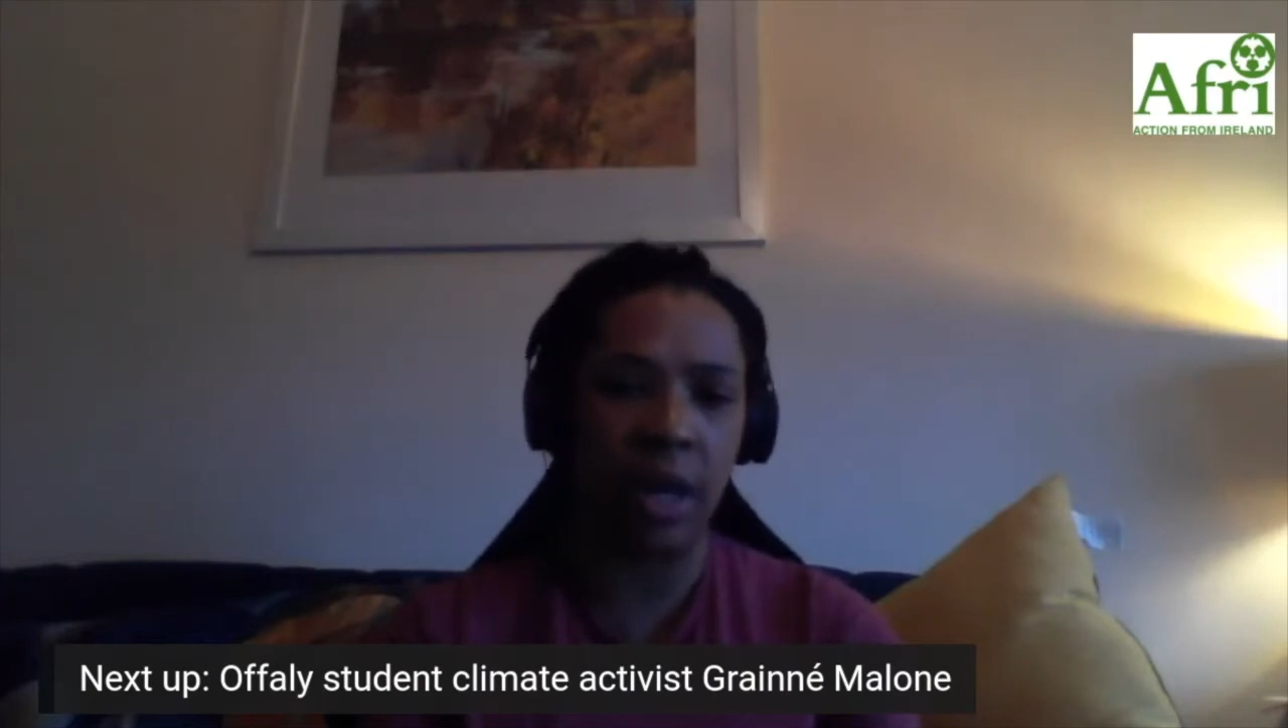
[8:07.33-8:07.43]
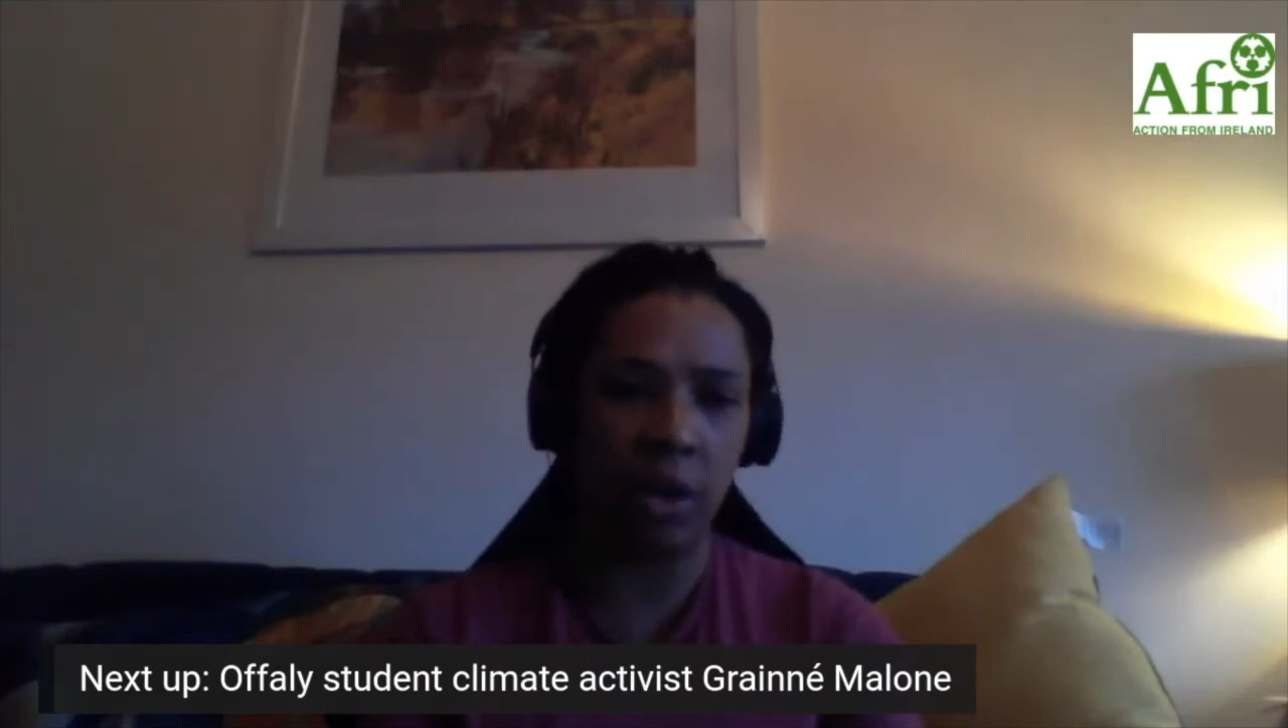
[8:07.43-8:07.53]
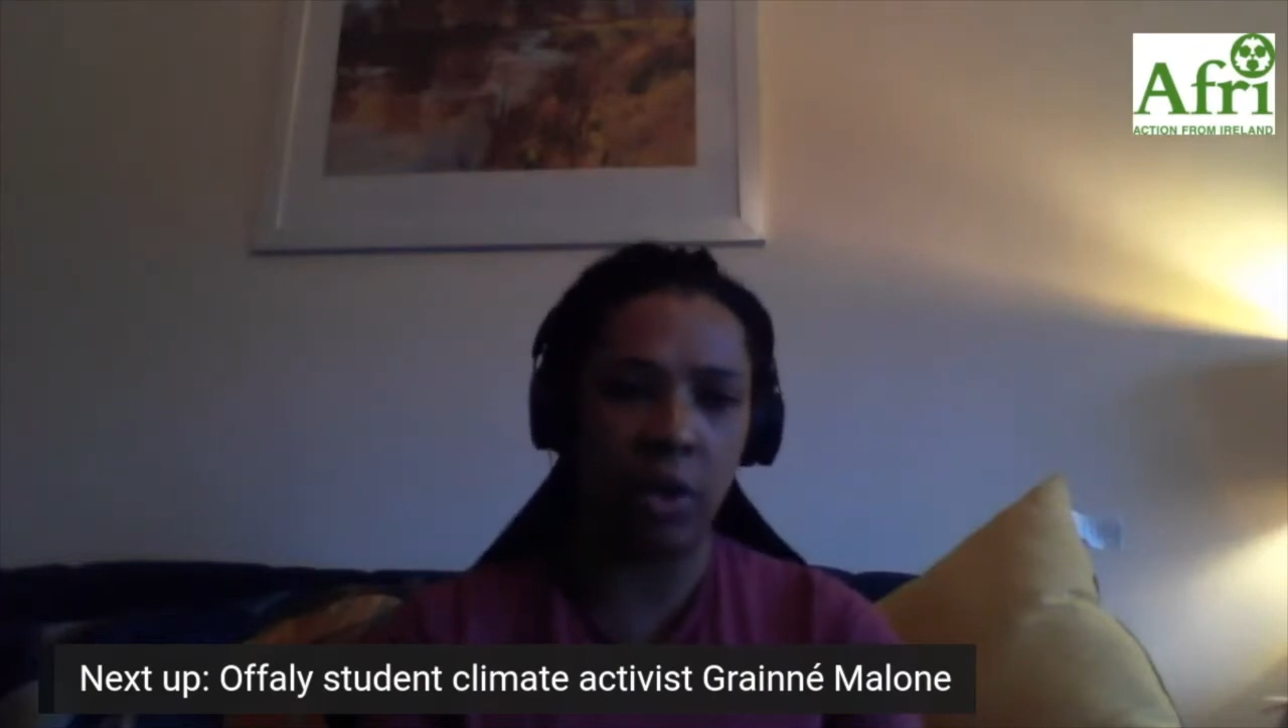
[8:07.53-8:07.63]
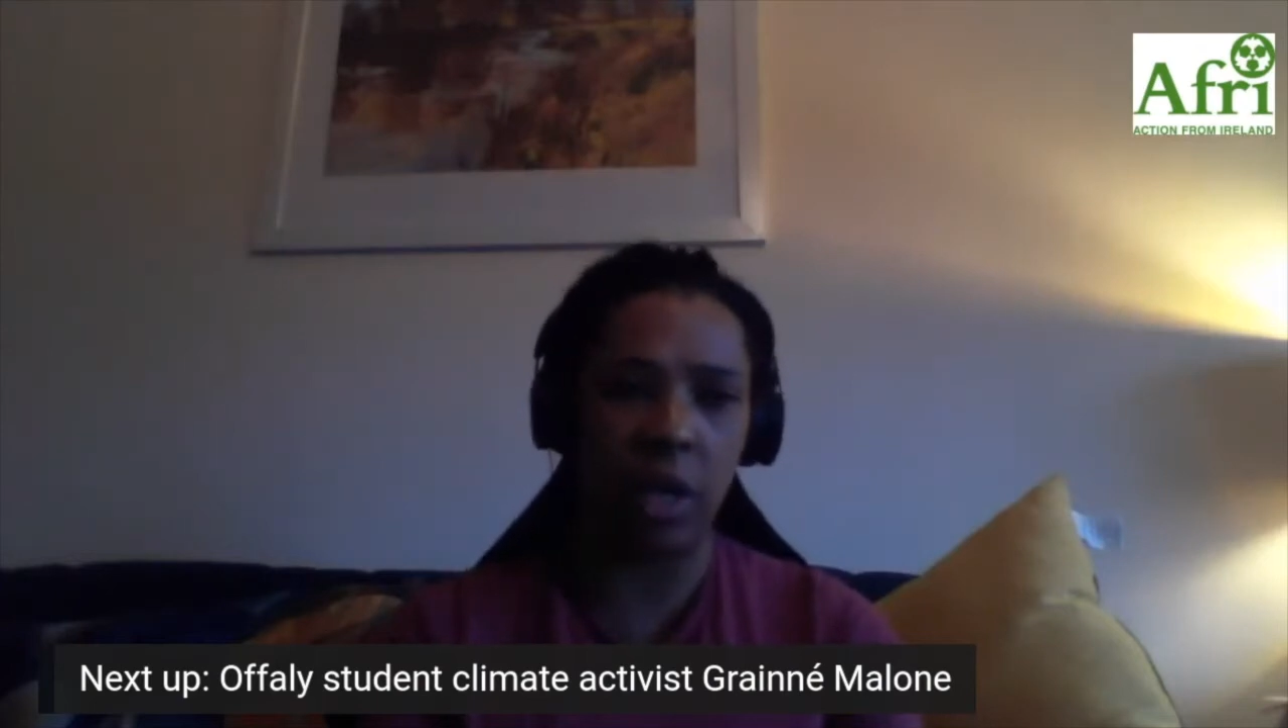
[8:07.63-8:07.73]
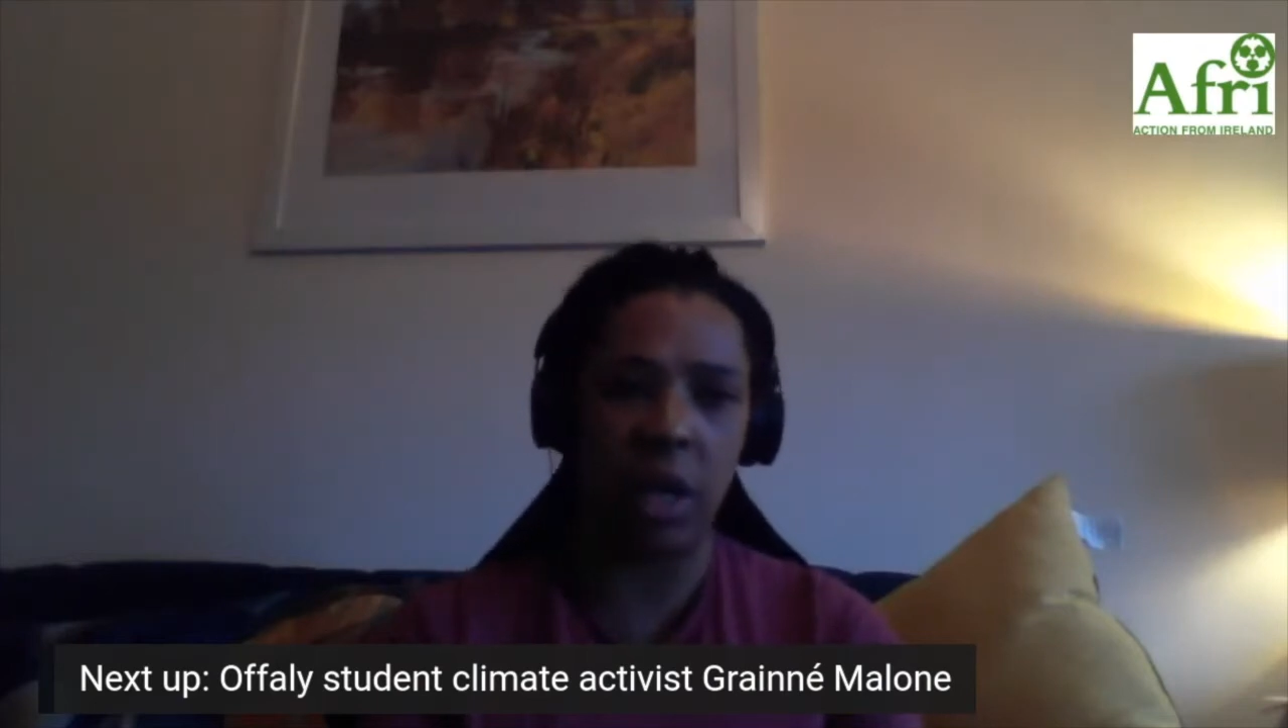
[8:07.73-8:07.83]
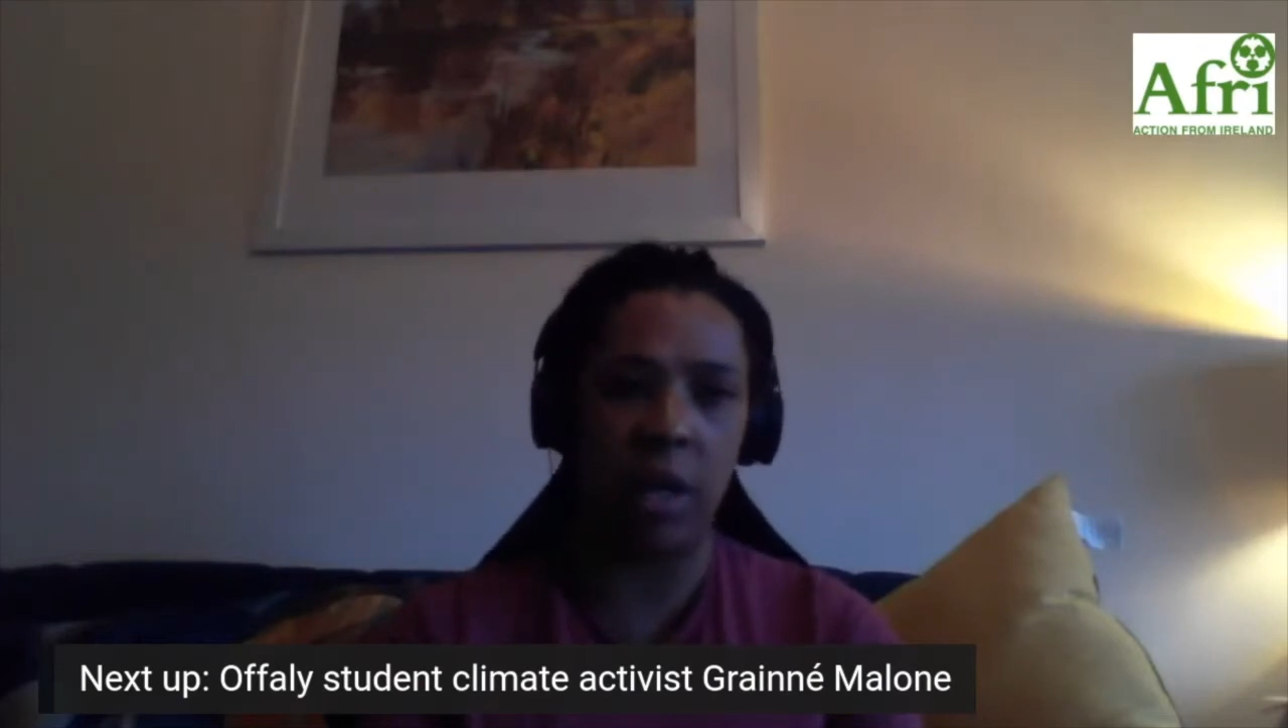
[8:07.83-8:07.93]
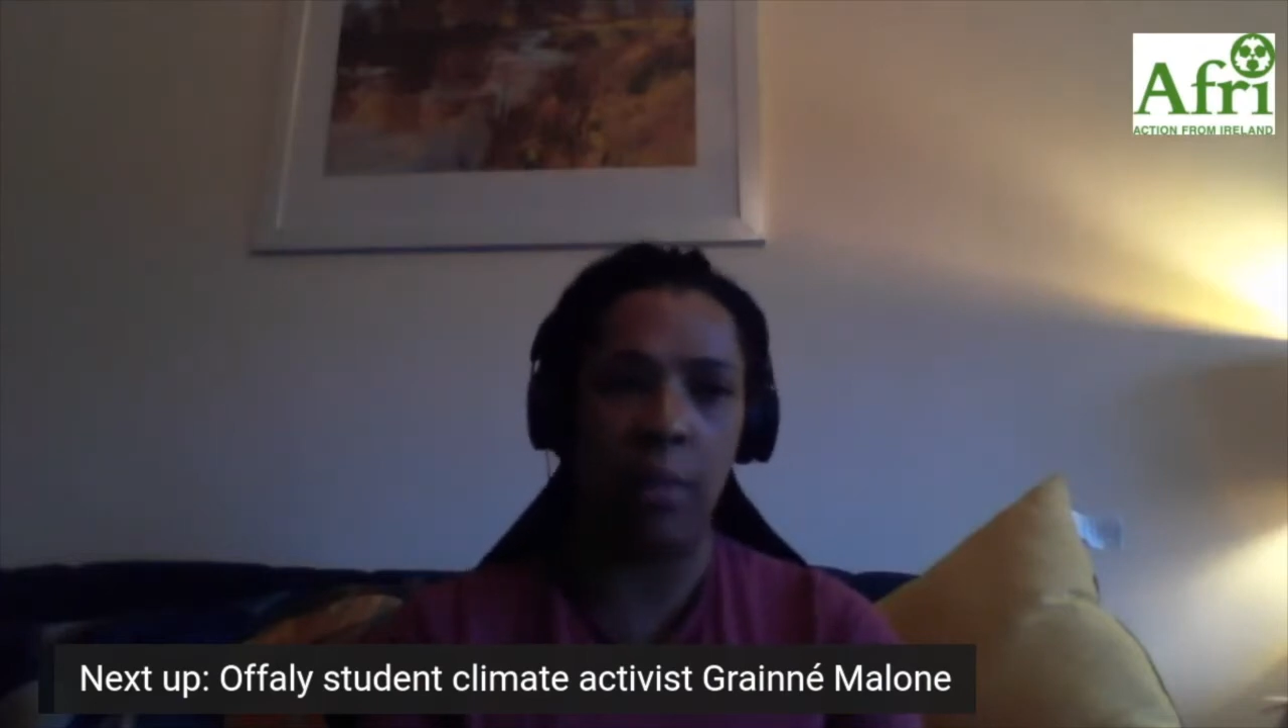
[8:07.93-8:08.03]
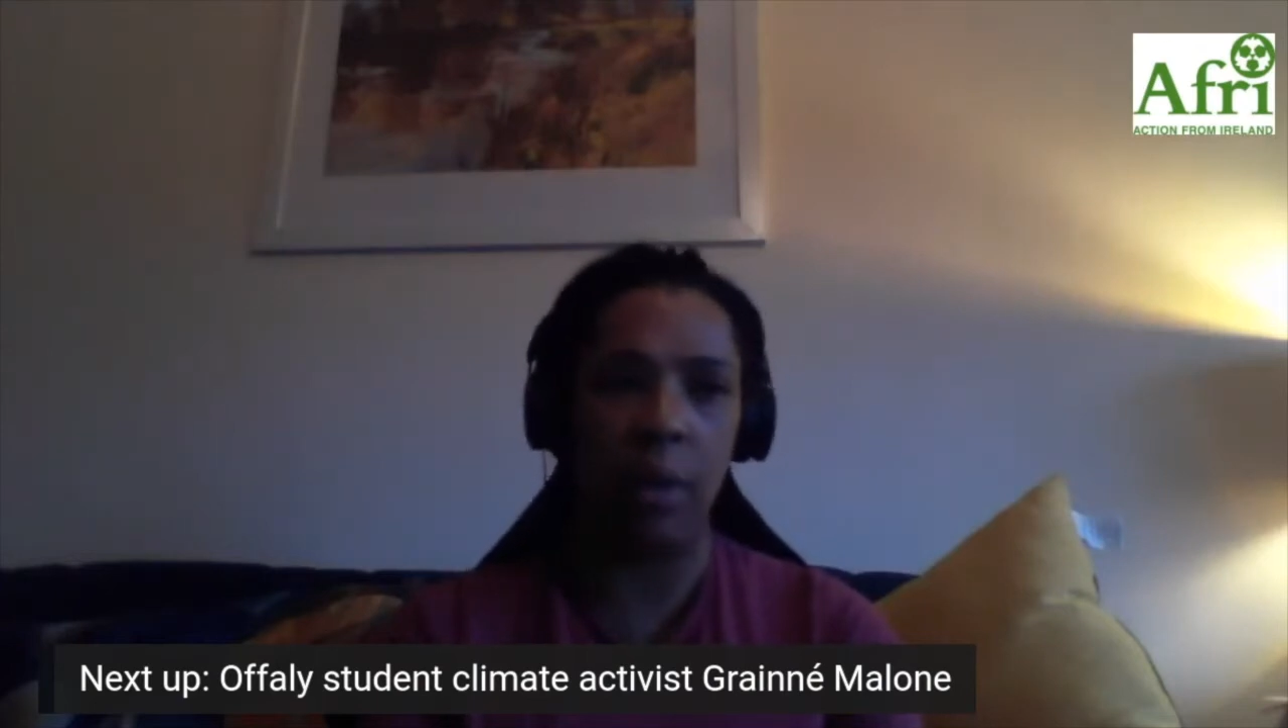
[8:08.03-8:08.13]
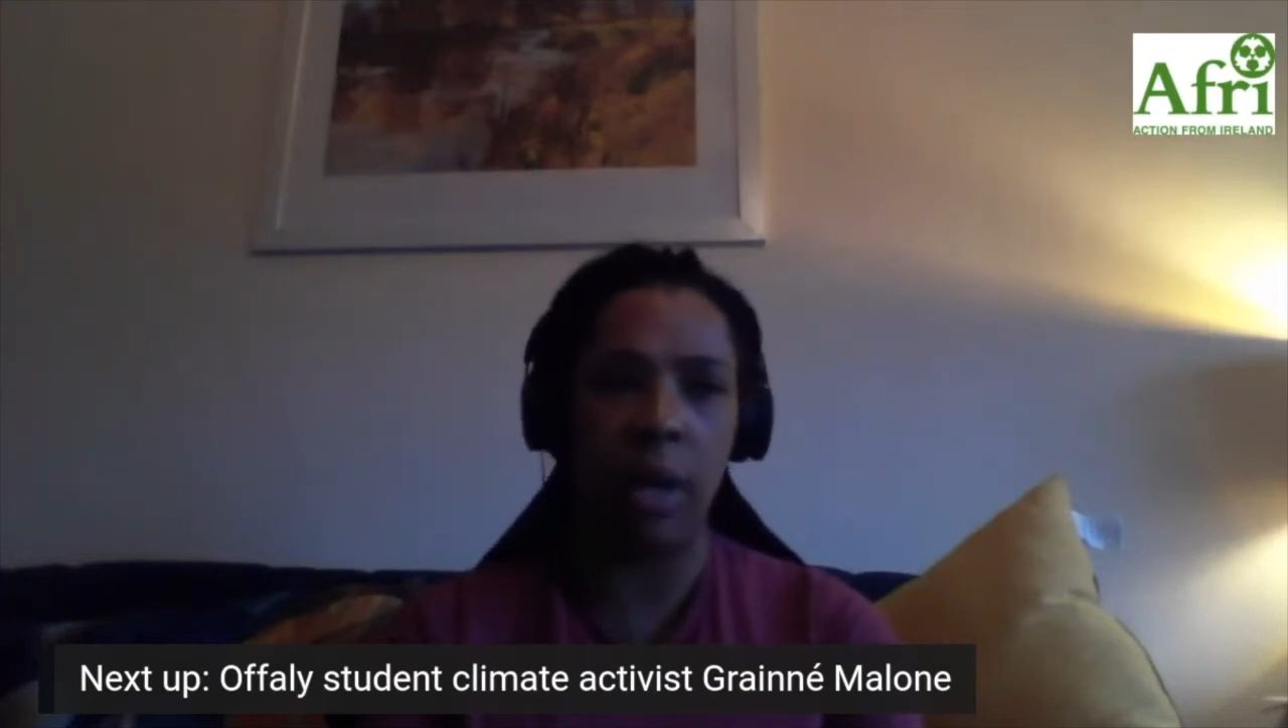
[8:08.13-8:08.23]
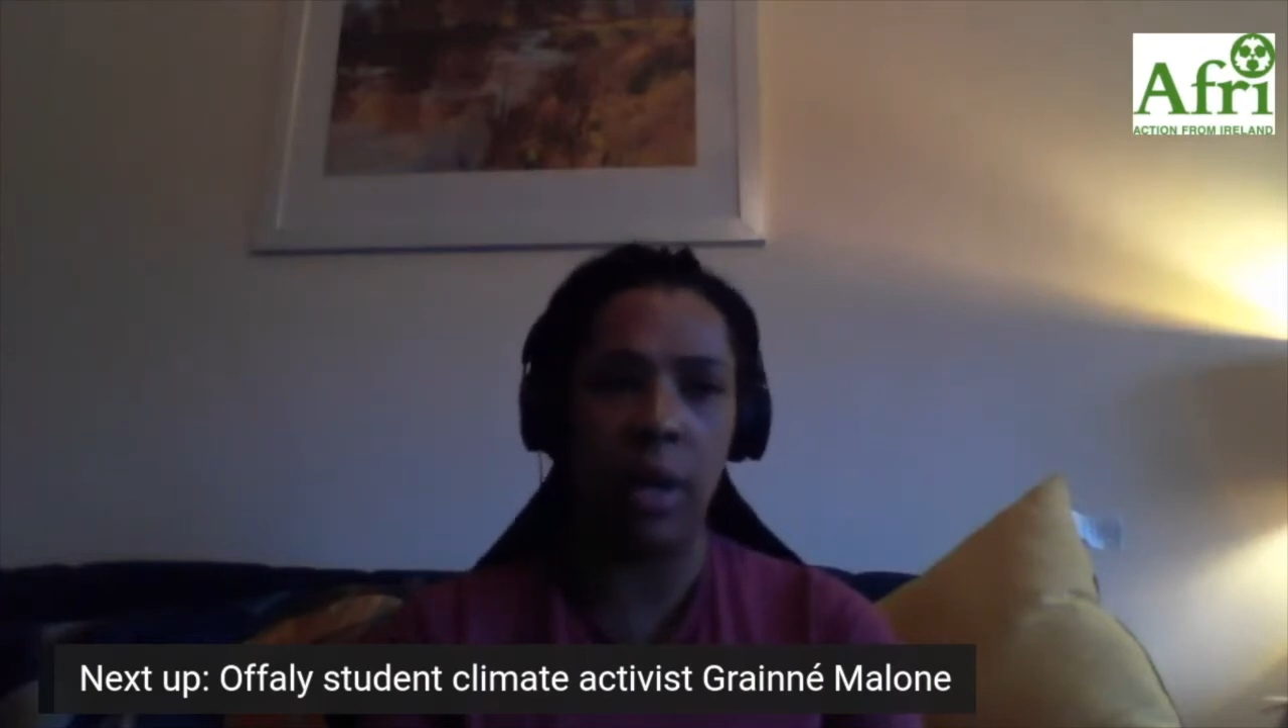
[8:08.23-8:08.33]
out to help